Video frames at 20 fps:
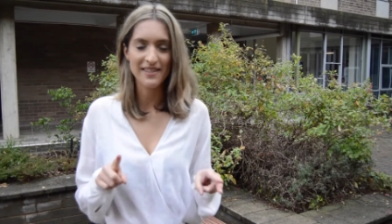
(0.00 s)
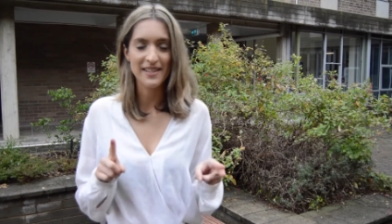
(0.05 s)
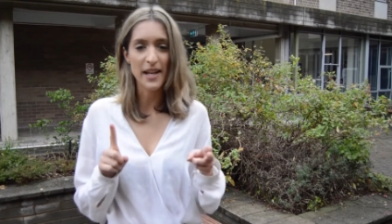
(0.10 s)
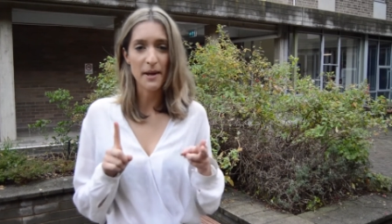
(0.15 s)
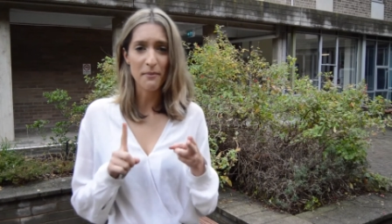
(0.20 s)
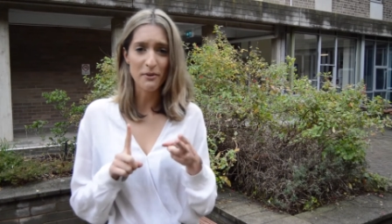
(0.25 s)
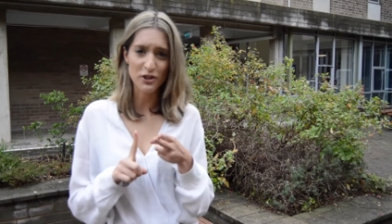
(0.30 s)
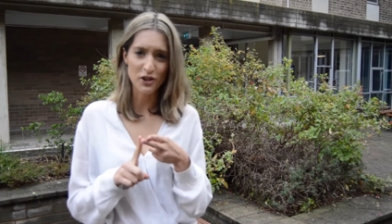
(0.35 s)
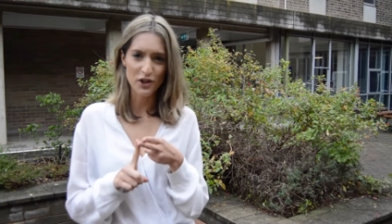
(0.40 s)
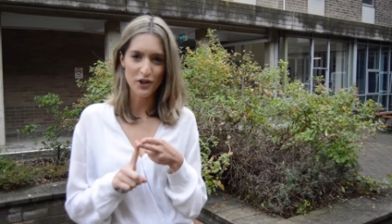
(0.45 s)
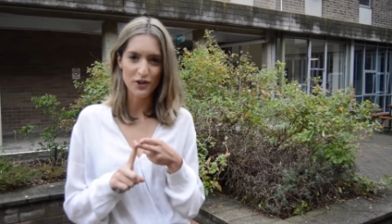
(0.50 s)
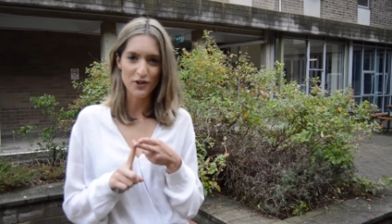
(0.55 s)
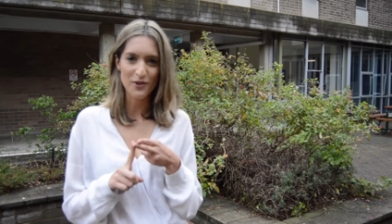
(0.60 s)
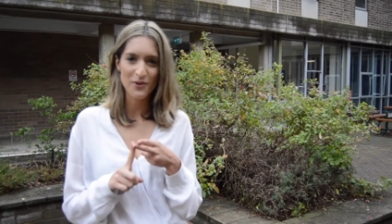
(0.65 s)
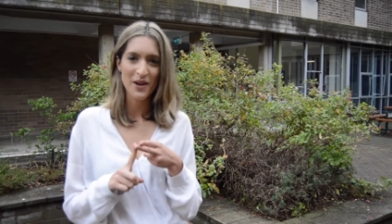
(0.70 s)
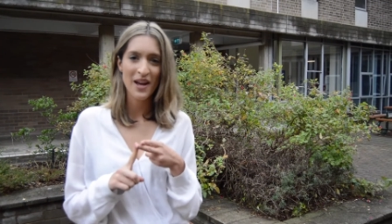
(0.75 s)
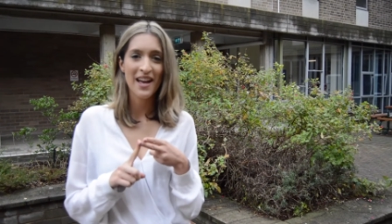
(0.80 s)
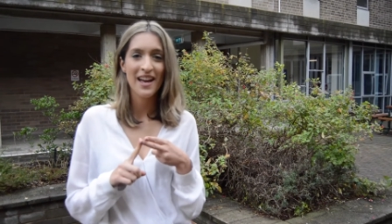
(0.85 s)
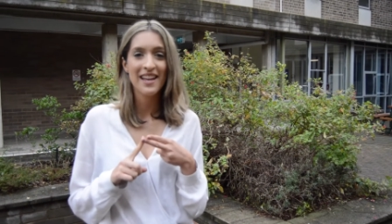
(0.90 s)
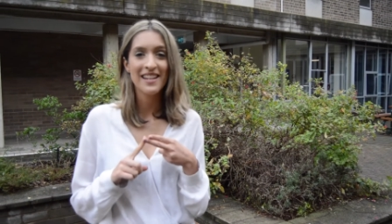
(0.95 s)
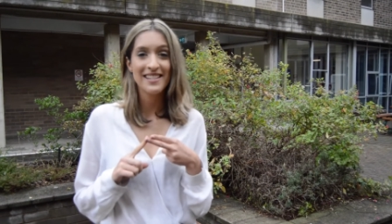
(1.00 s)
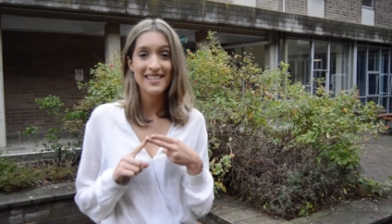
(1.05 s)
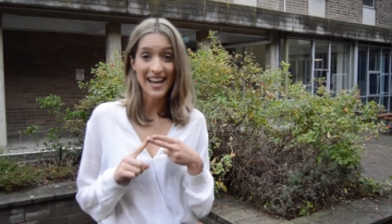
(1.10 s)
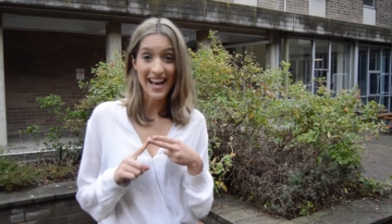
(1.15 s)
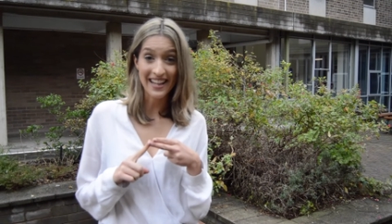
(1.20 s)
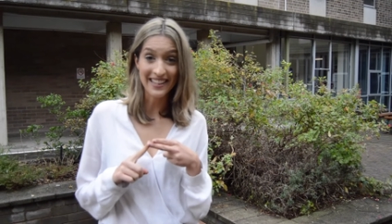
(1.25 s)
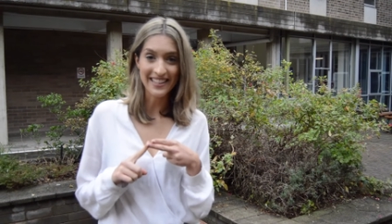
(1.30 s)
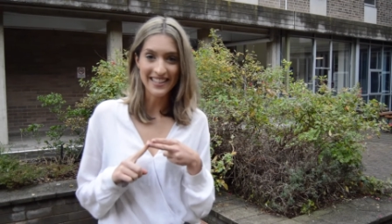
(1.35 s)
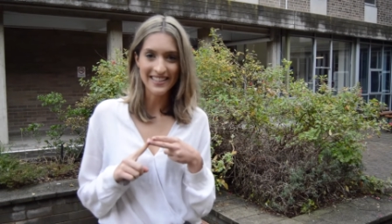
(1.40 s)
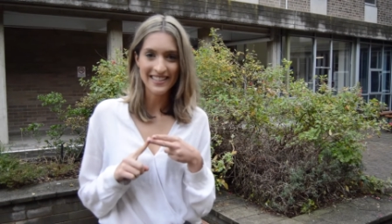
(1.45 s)
Number two,
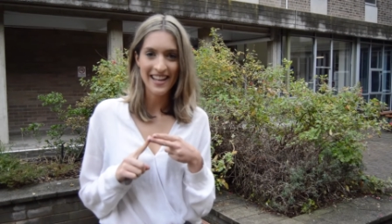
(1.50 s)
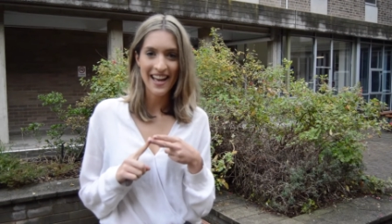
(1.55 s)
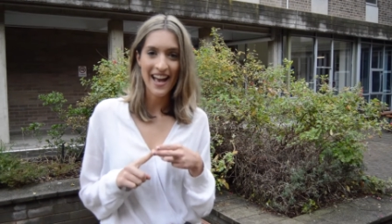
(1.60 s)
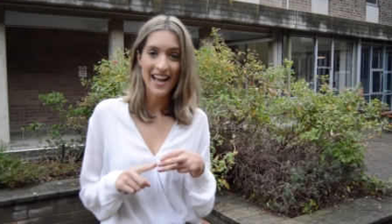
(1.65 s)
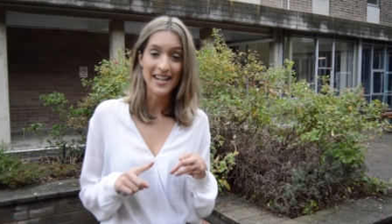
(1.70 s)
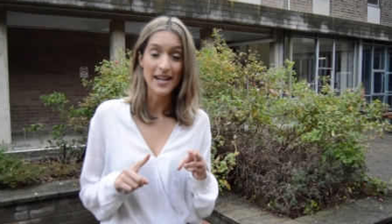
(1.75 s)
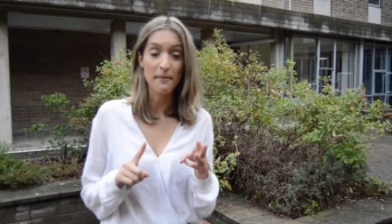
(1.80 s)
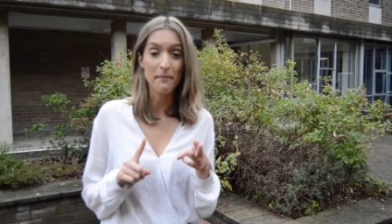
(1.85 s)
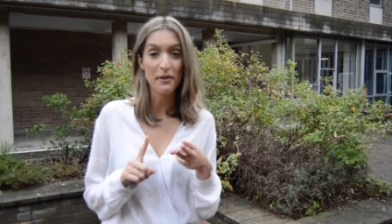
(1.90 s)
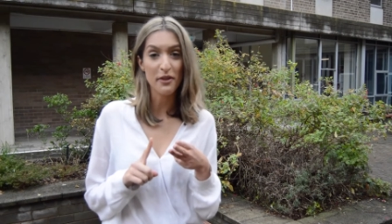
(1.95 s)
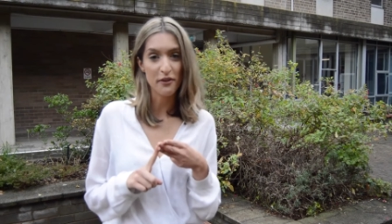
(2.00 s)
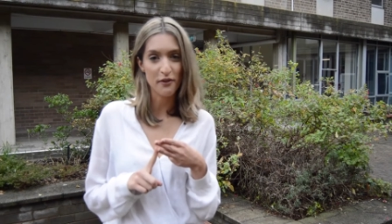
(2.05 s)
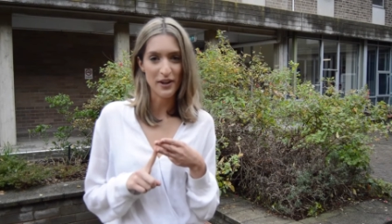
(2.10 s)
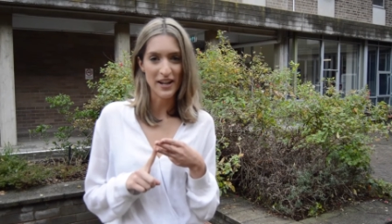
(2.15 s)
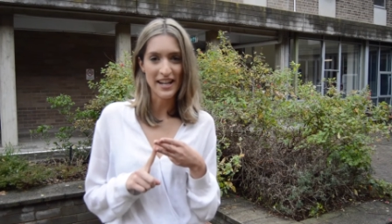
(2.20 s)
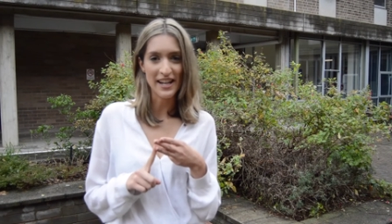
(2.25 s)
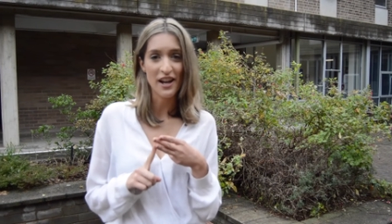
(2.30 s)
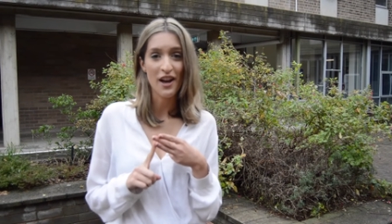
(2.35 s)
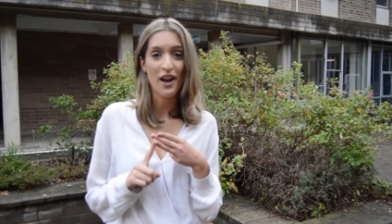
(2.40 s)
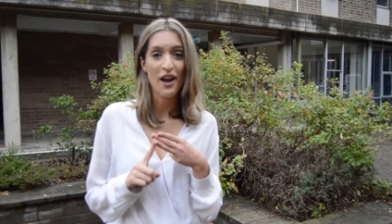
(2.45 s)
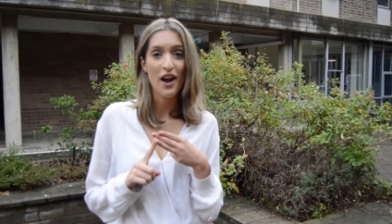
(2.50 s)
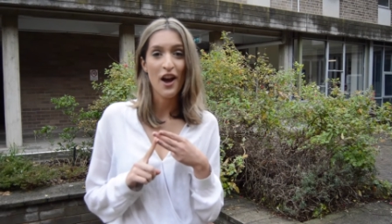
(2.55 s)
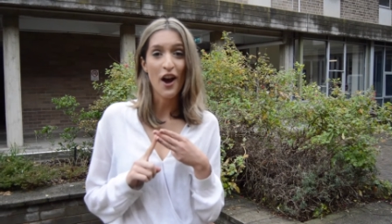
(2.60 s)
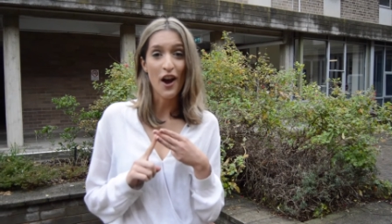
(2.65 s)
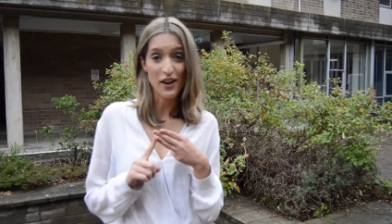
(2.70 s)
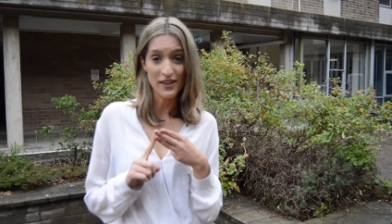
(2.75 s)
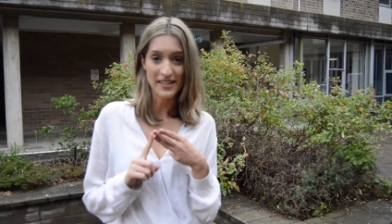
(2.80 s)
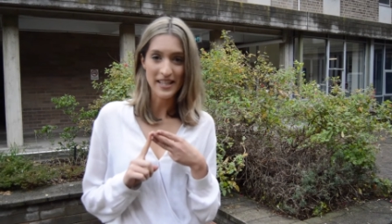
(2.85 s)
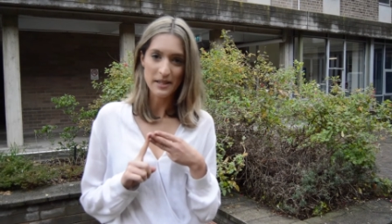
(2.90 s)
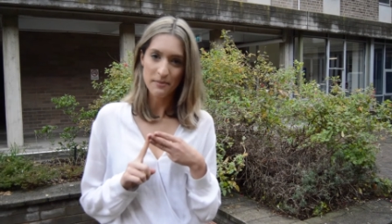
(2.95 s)
talent. And number three,
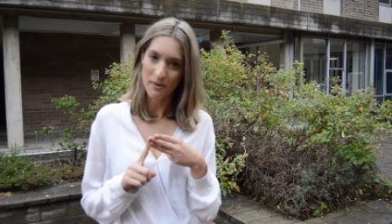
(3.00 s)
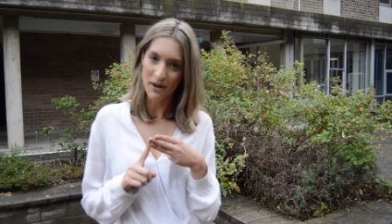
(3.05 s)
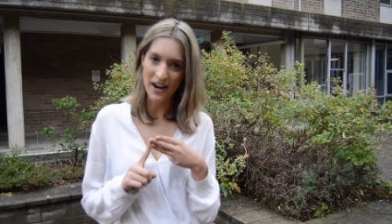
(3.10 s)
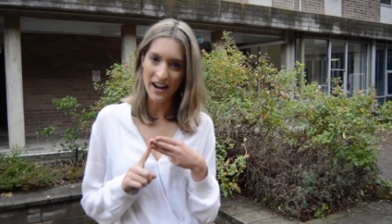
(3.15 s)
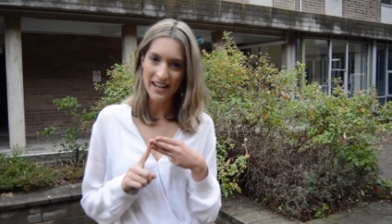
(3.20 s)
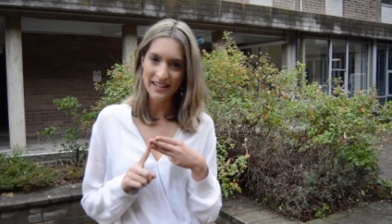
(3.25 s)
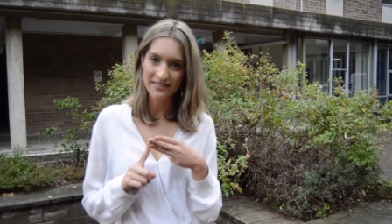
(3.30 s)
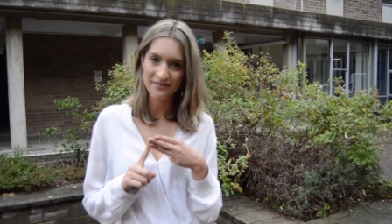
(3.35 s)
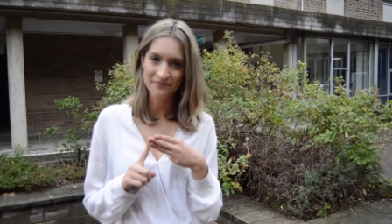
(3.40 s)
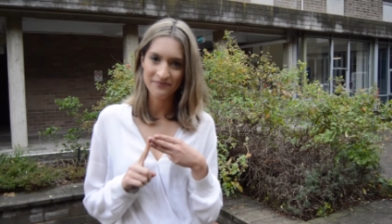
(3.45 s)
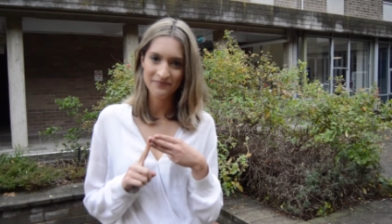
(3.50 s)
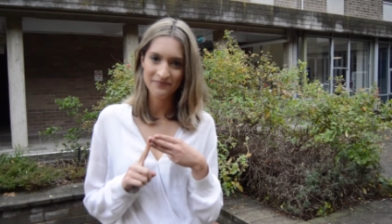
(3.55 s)
Ursies Pride.